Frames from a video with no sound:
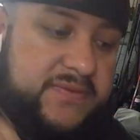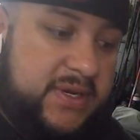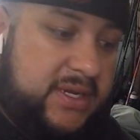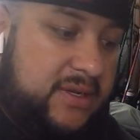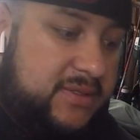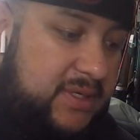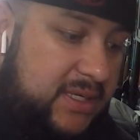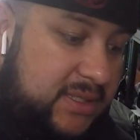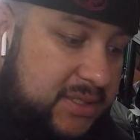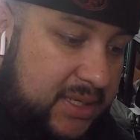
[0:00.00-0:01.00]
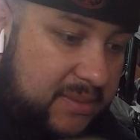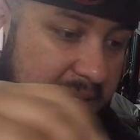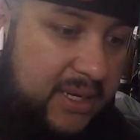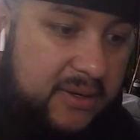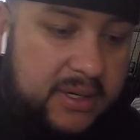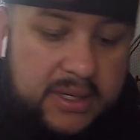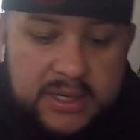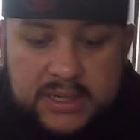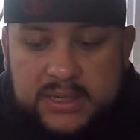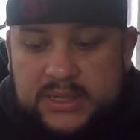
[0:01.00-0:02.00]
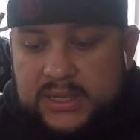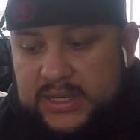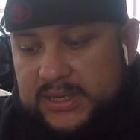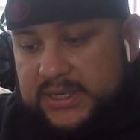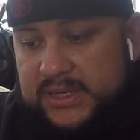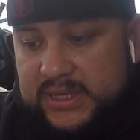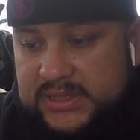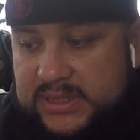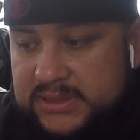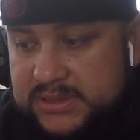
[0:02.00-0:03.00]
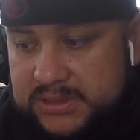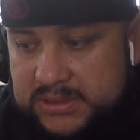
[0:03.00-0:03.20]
video so you guys can check them out. And, like I said,